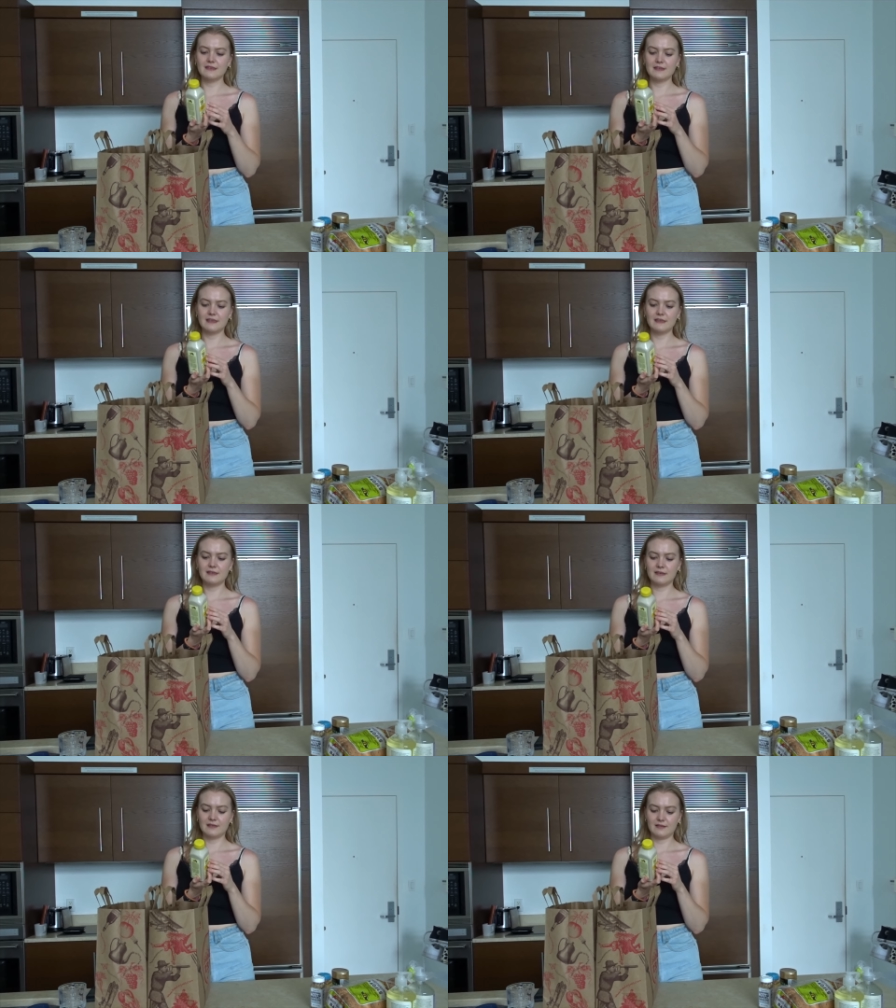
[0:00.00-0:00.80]
in
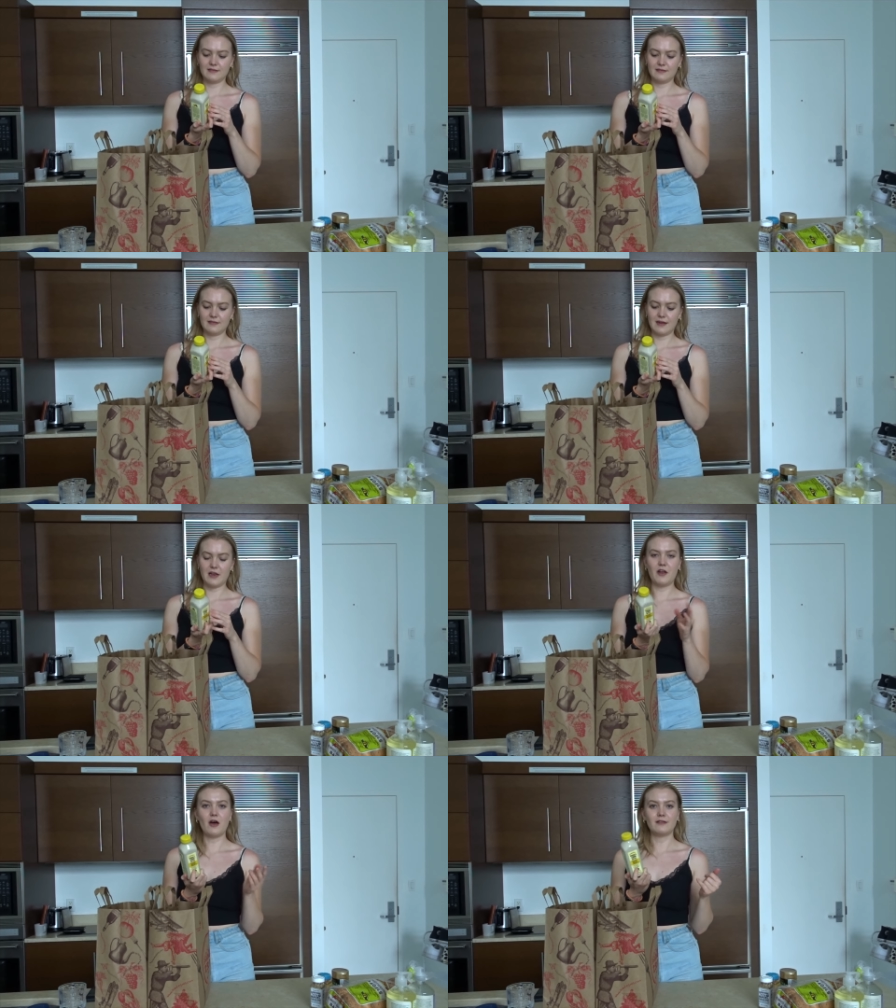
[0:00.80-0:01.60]
this
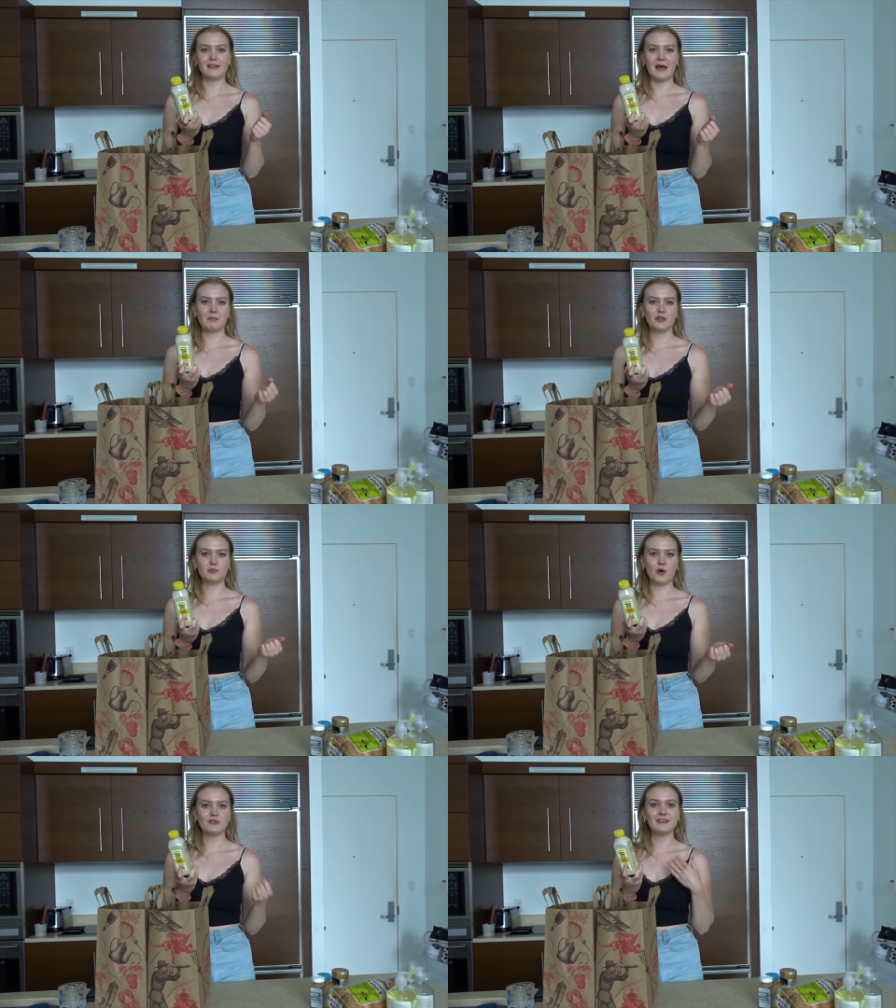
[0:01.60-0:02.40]
and not that much
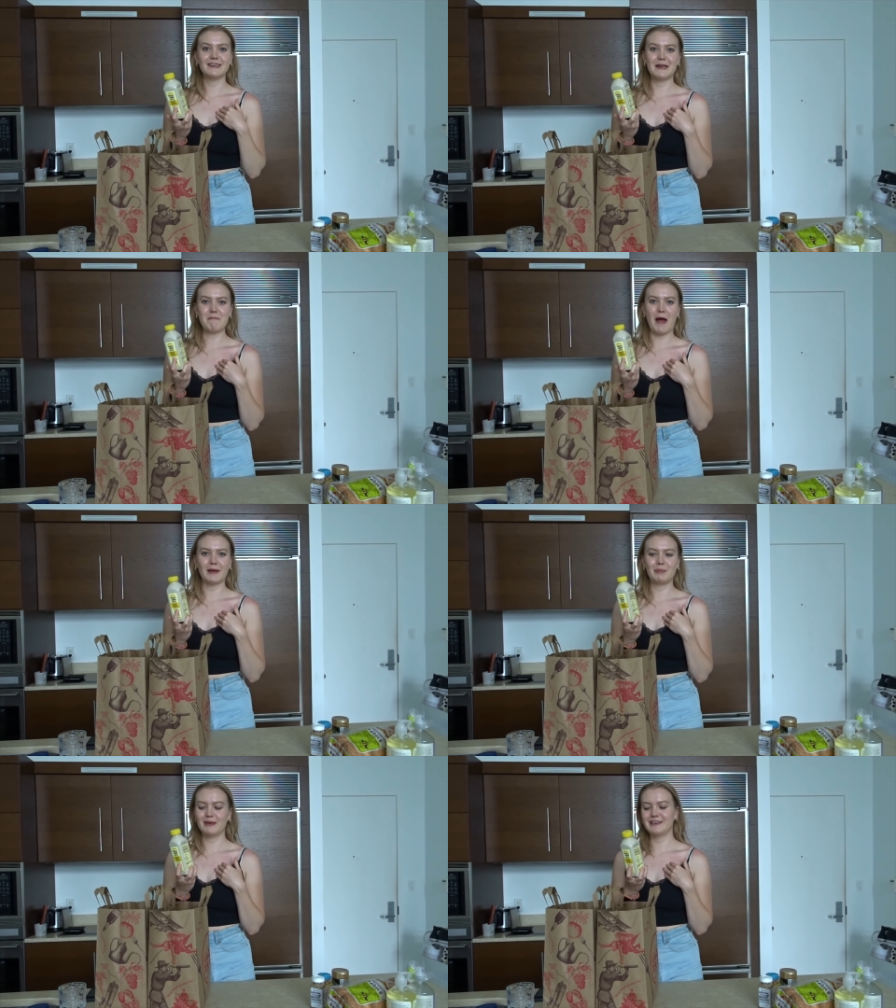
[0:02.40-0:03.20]
protein in my
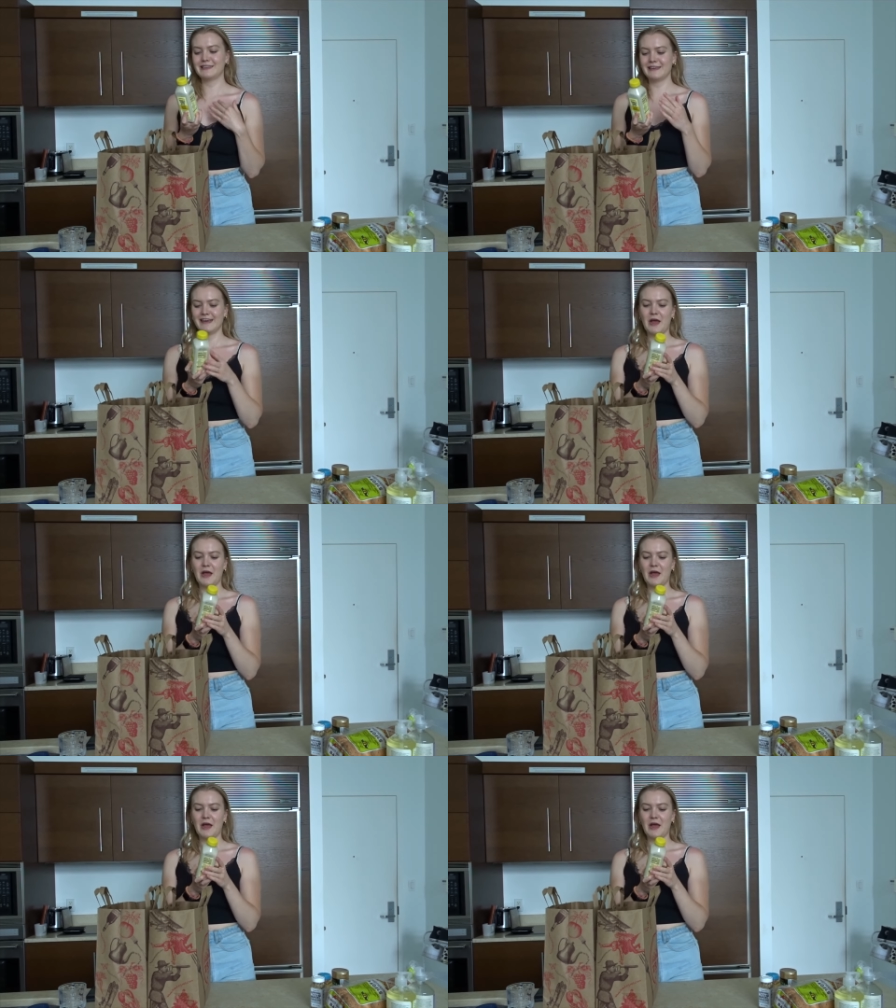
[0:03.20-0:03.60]
opinion,